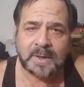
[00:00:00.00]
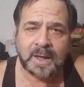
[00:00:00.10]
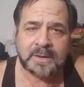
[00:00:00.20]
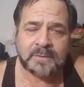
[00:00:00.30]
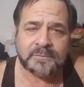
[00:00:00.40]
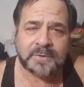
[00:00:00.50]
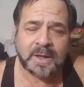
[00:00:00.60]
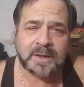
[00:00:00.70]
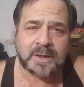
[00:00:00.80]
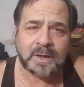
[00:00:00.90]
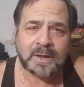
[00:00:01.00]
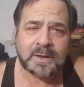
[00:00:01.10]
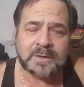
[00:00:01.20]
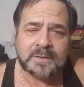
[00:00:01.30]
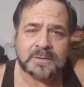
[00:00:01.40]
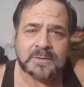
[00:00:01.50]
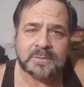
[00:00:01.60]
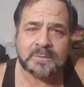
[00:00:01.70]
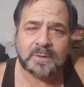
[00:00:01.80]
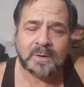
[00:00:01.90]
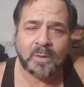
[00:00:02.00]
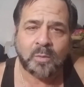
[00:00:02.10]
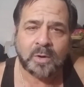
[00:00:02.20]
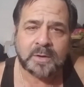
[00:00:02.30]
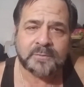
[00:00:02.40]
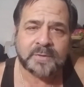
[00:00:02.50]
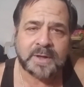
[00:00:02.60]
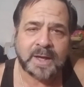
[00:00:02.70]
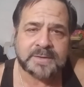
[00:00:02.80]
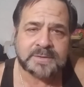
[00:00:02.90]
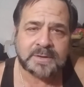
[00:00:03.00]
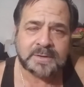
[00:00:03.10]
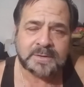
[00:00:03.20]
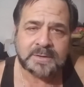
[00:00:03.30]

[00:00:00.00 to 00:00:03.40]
And if they uh, are working for NASA,